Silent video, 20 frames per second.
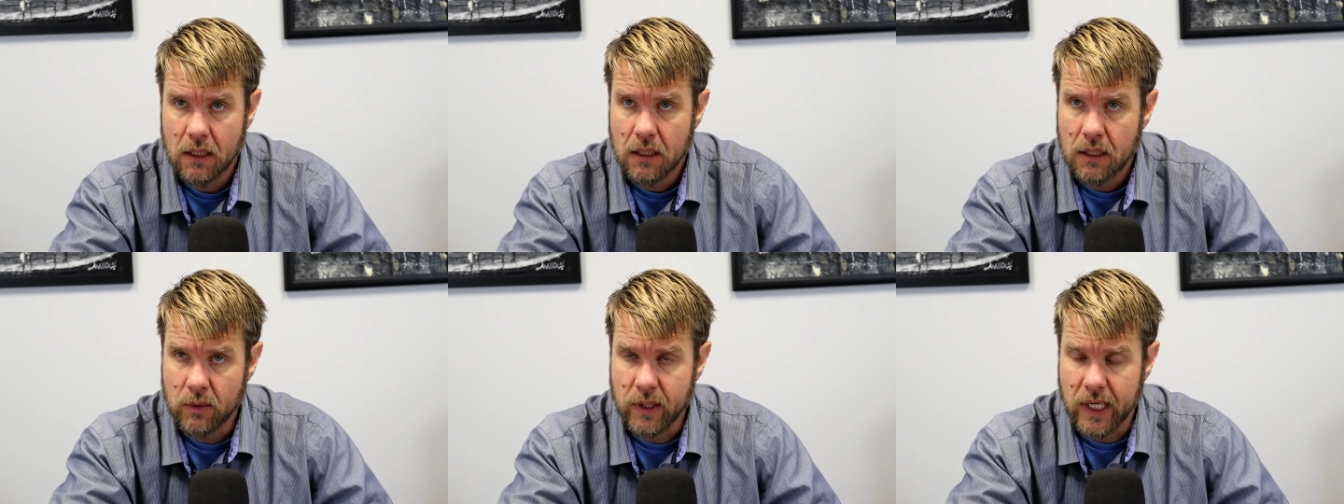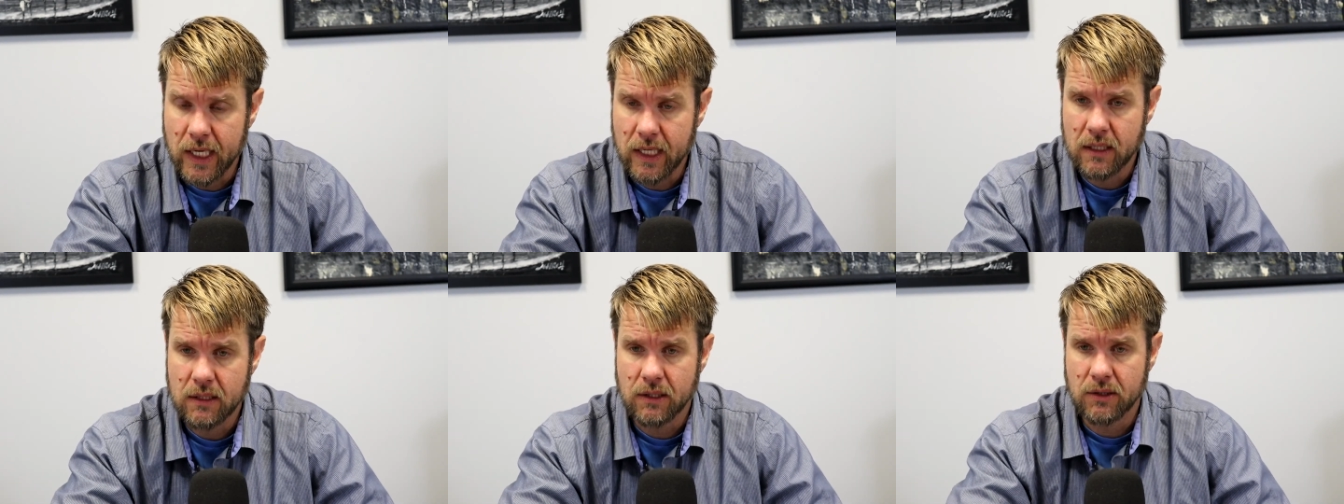
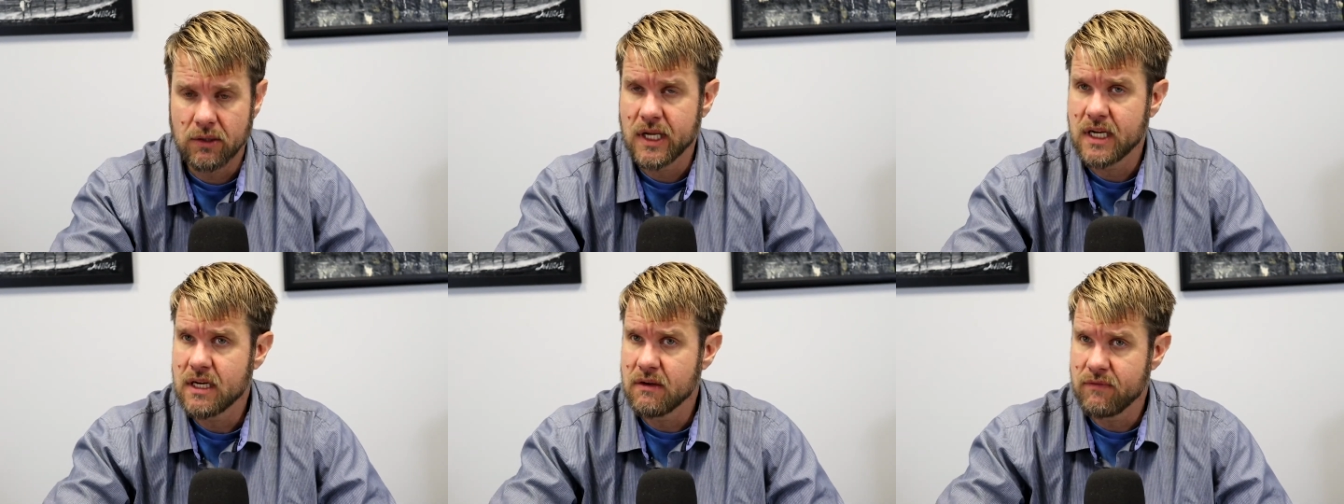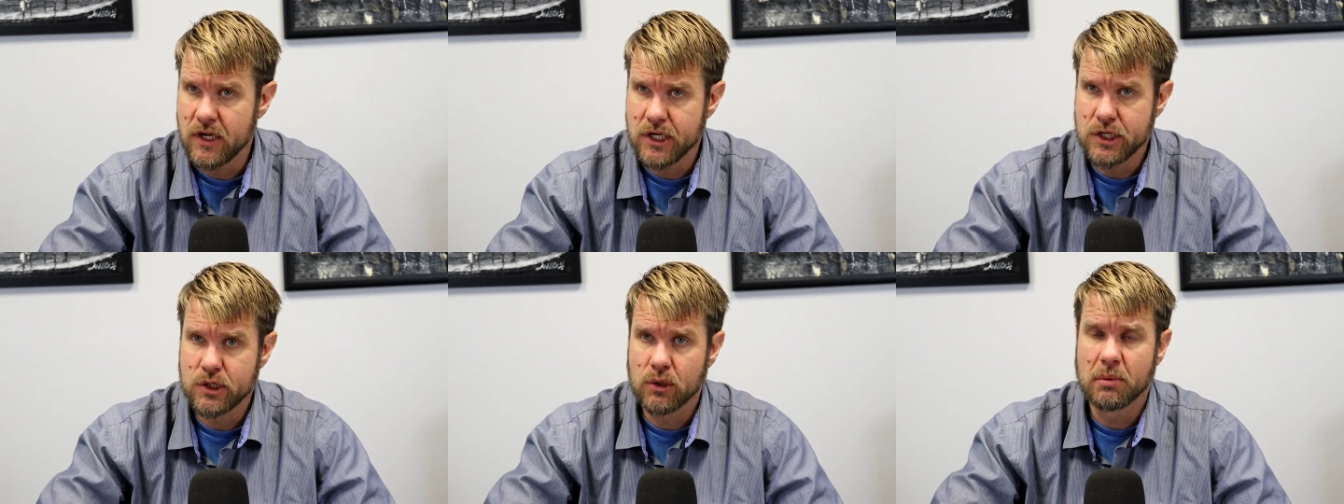Okay, they're an
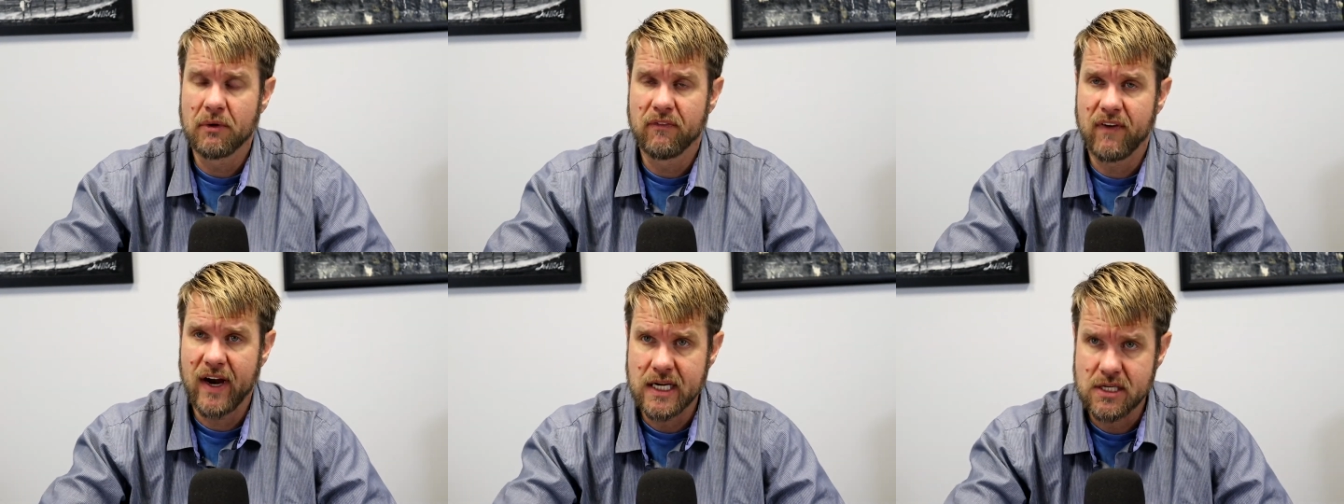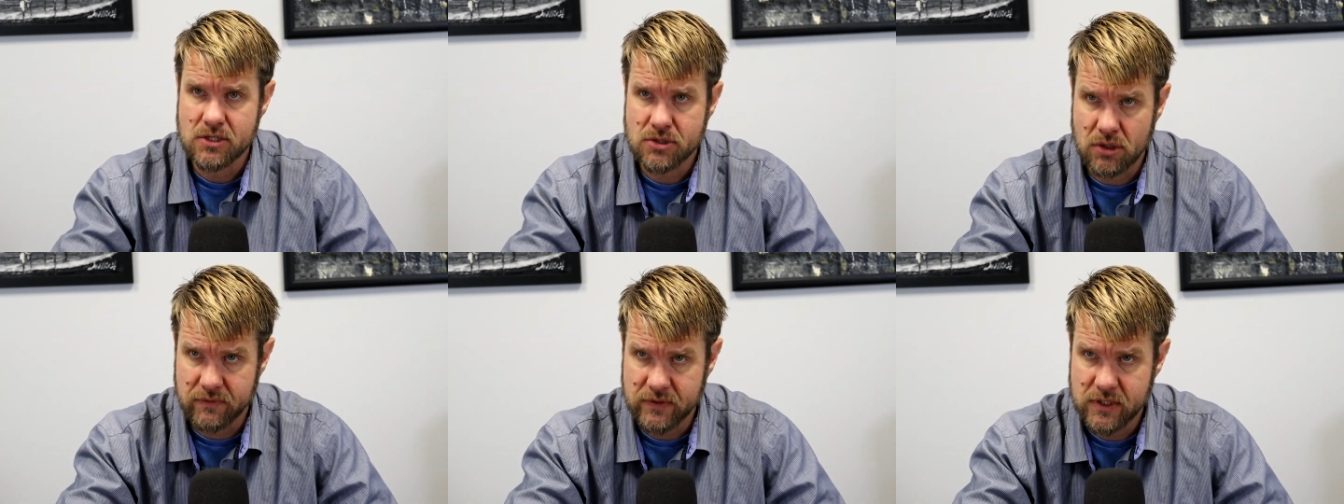individual
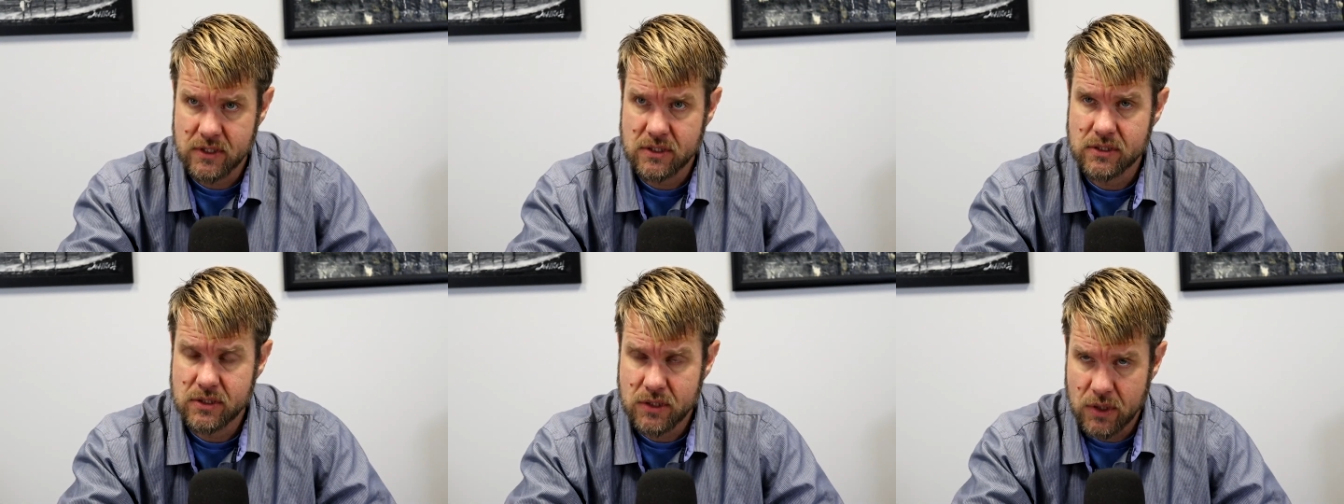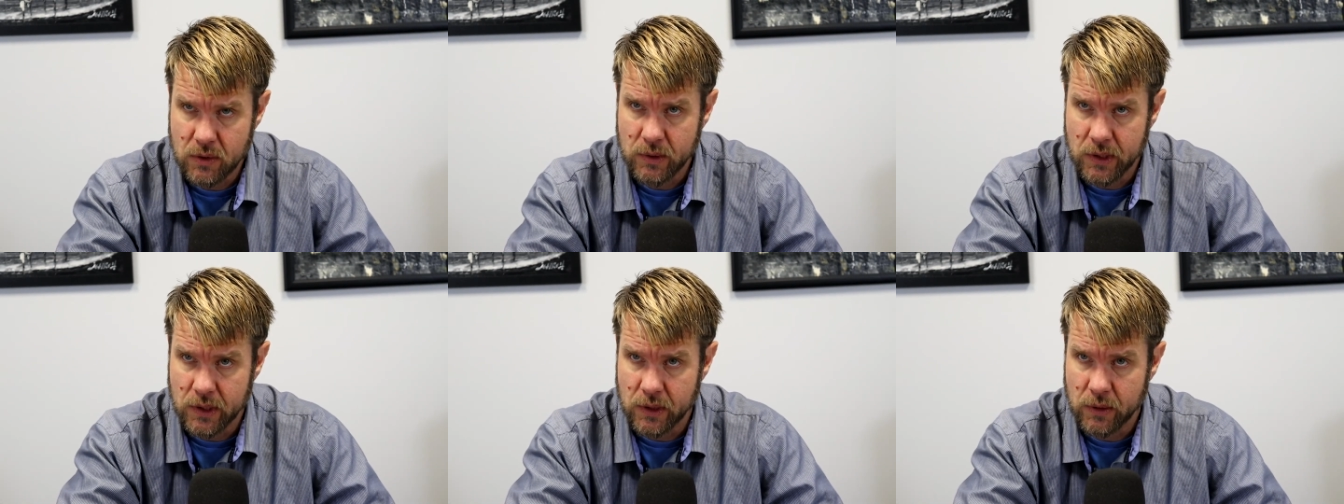providing services
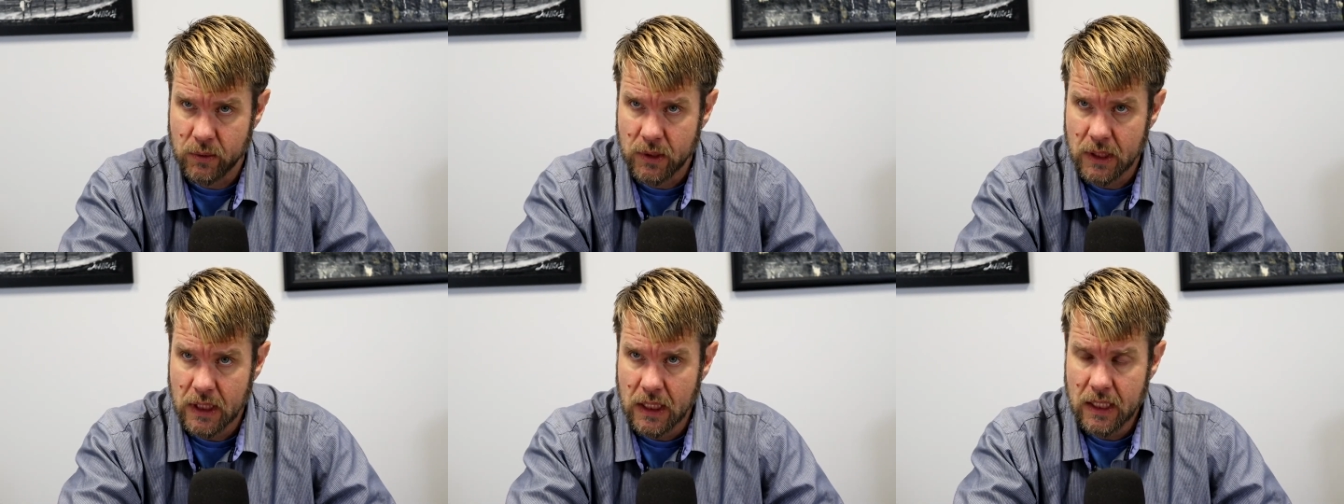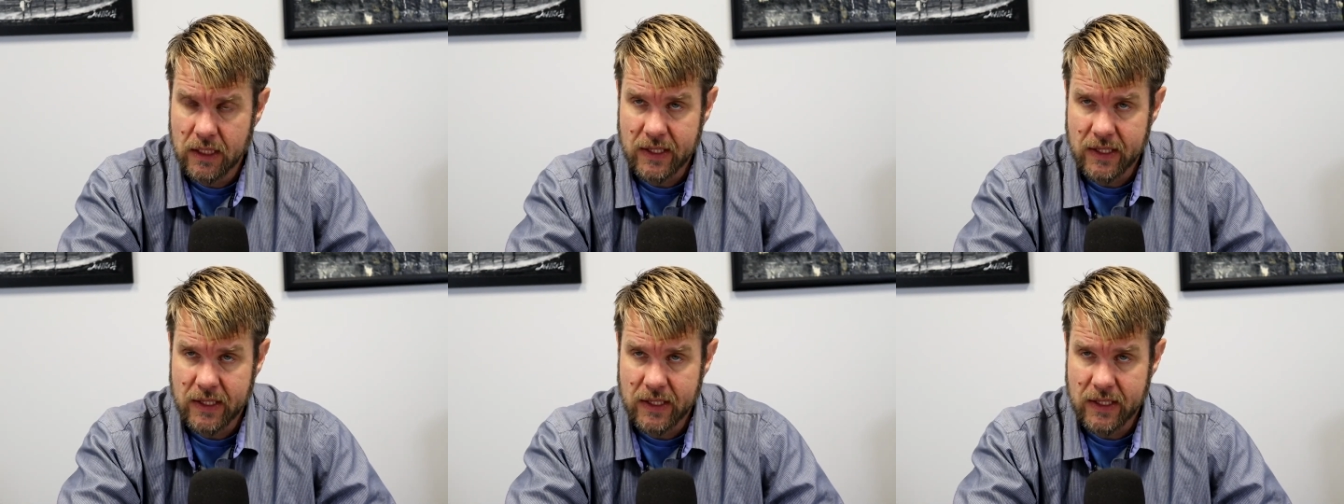to you.